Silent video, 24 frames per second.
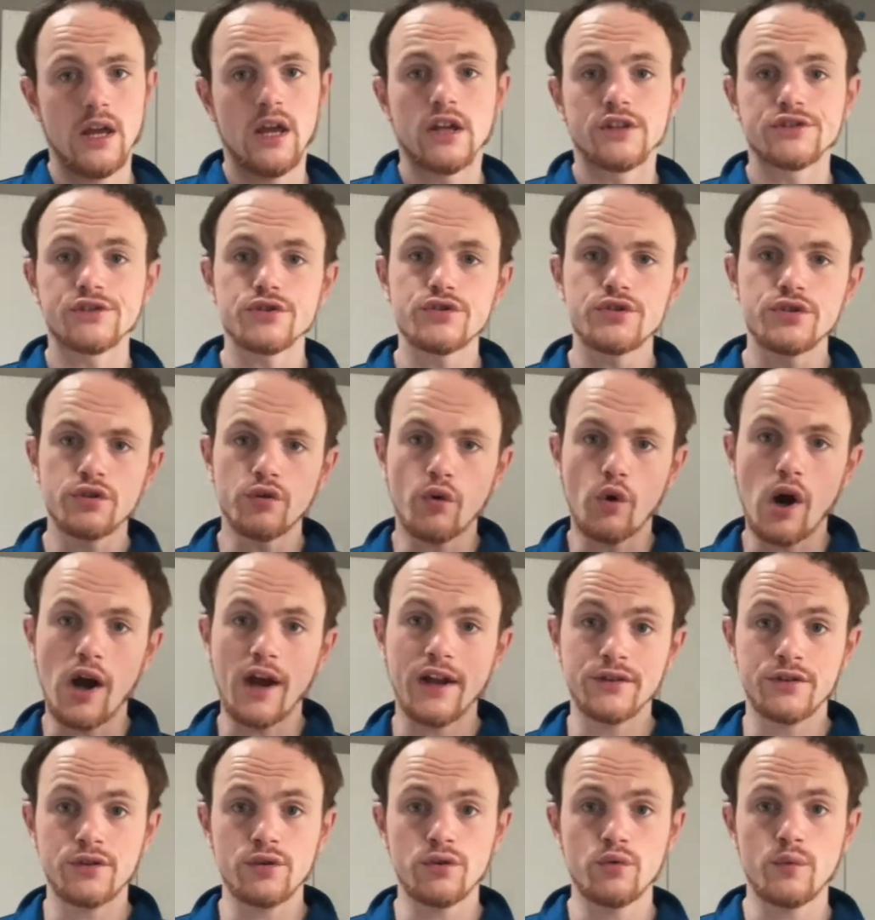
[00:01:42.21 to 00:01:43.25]
So, do you know
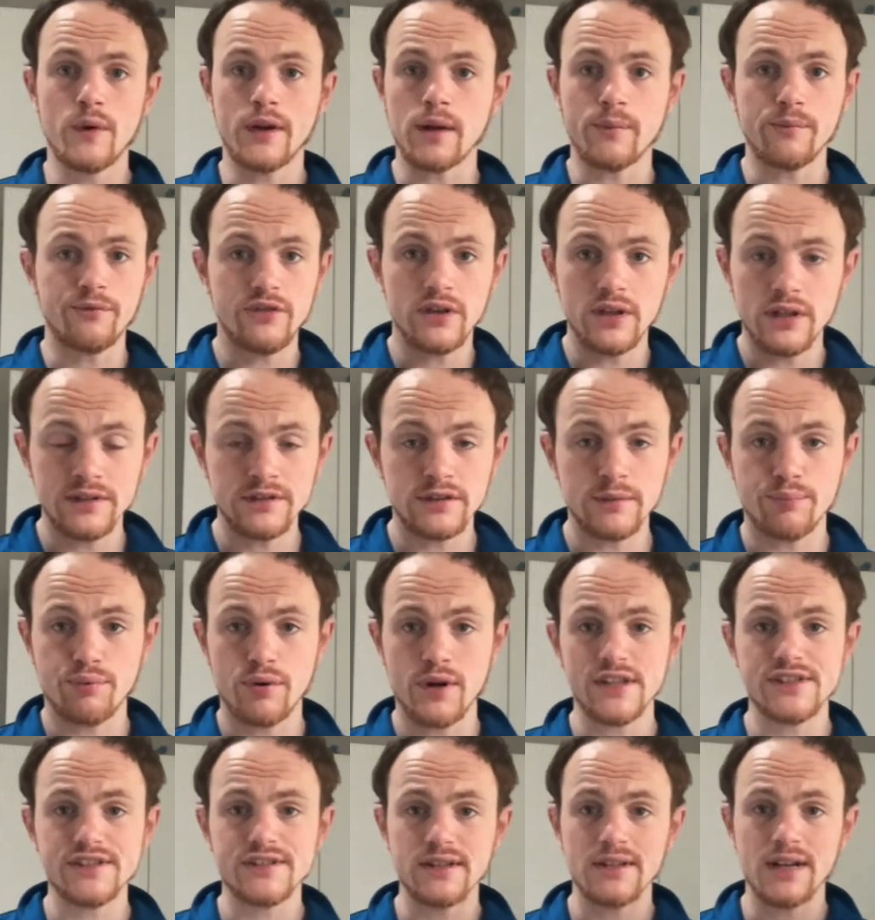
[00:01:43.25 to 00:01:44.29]
what I do when I'm feeling
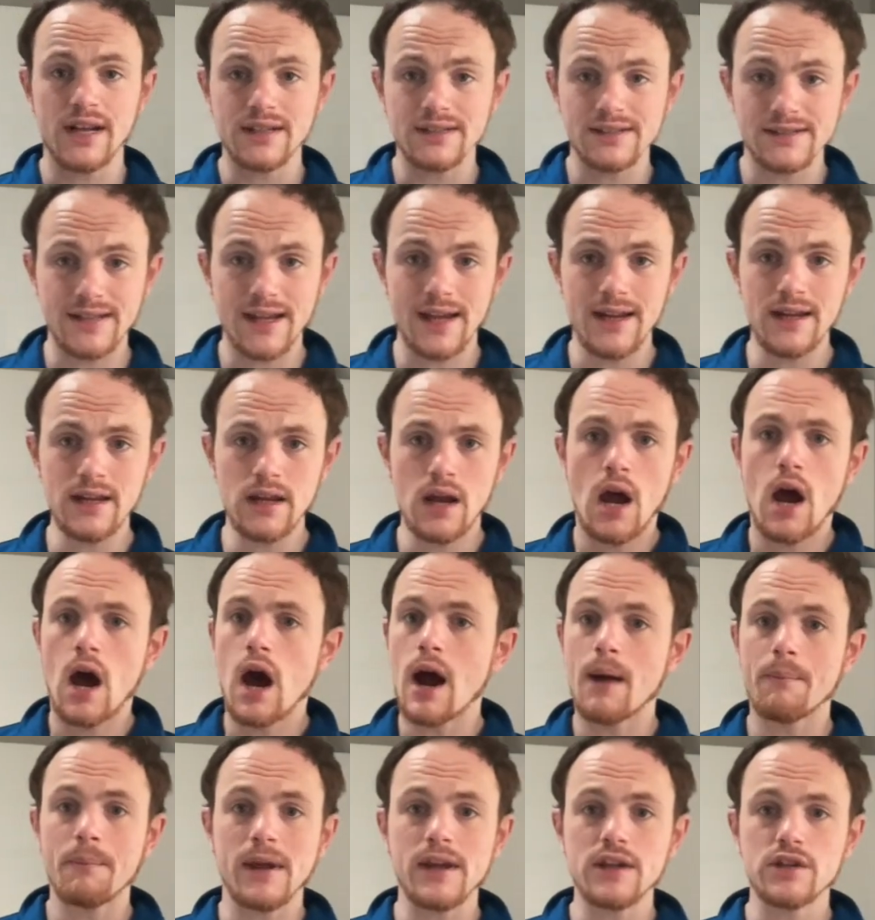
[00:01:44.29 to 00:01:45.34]
depressed the next day?
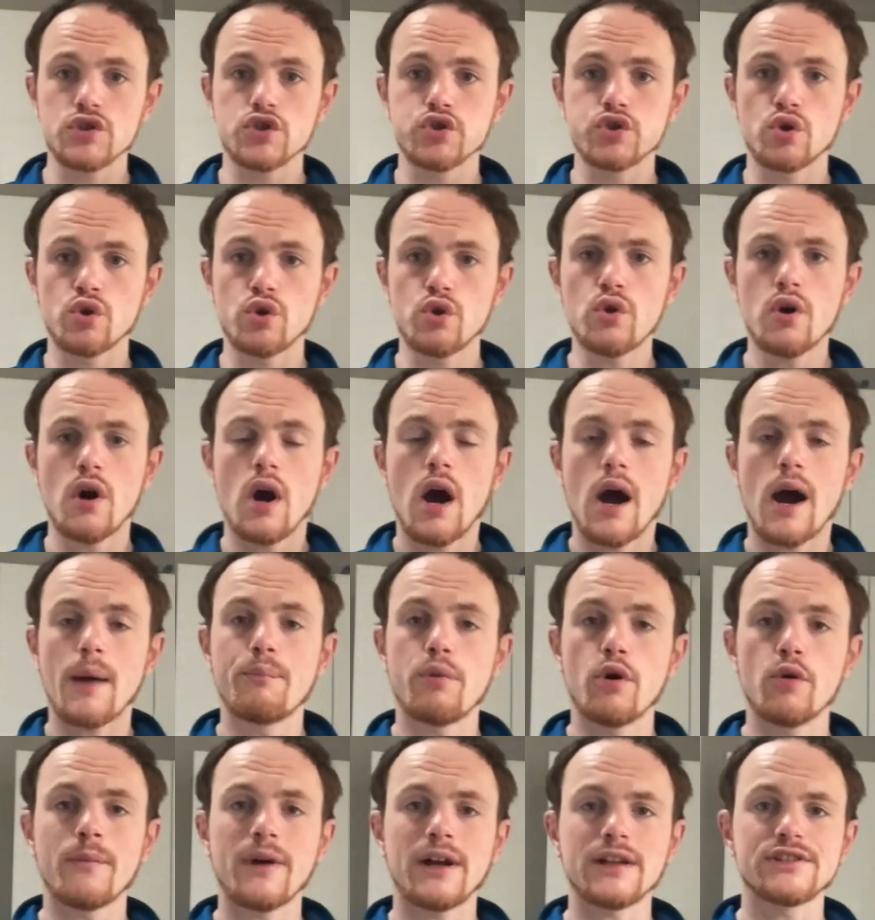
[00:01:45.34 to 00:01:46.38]
I make sure I
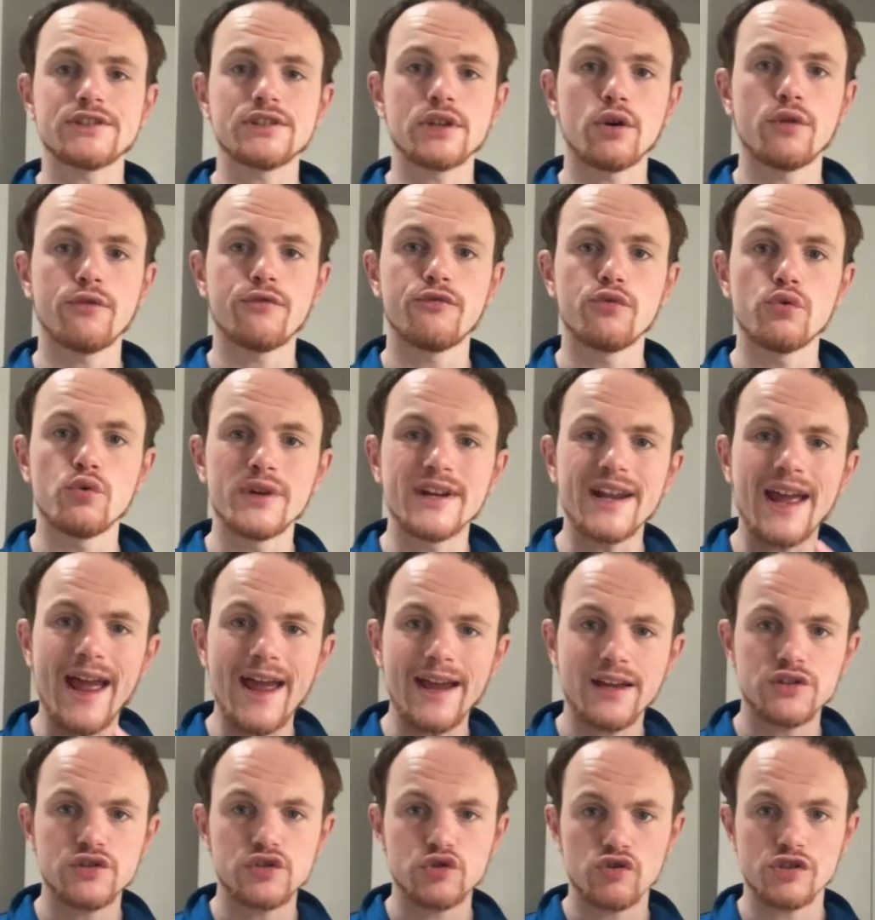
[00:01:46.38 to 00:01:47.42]
put myself through an
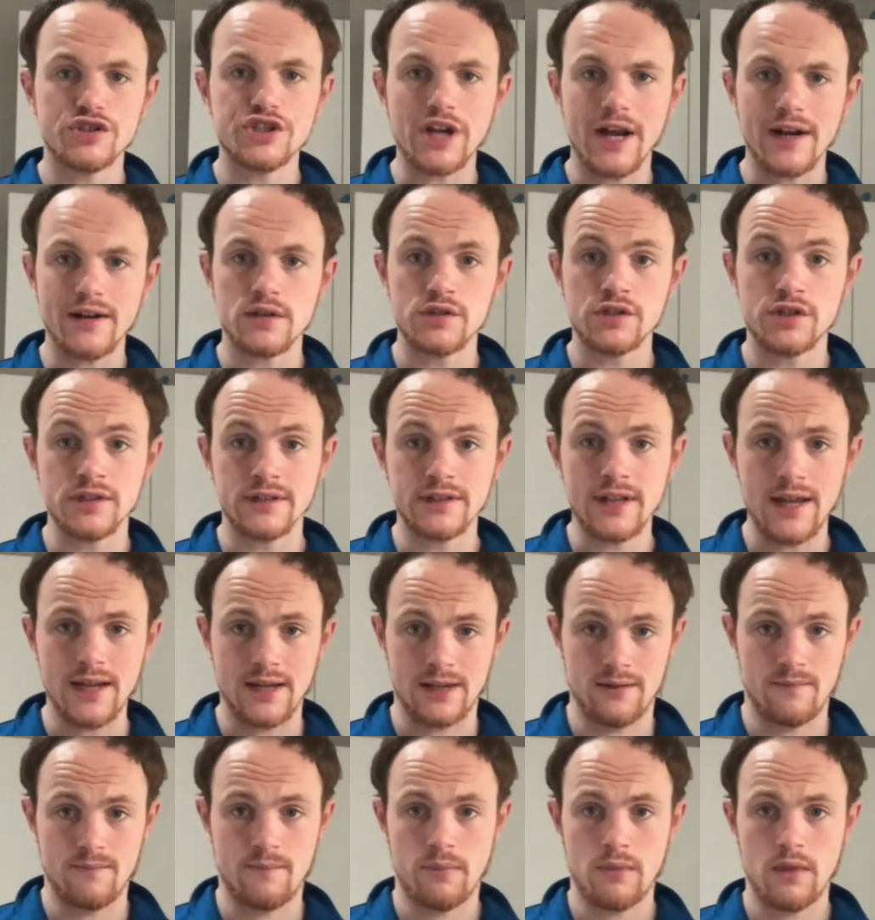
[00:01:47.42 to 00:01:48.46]
extra challenging
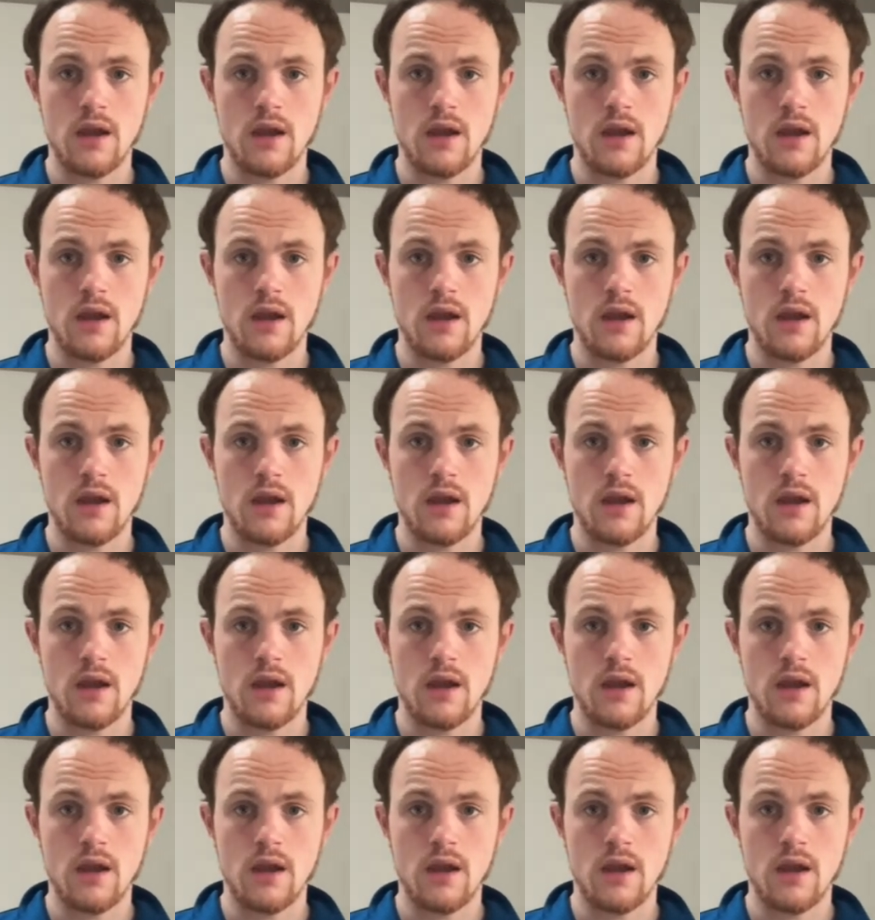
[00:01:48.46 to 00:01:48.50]
day.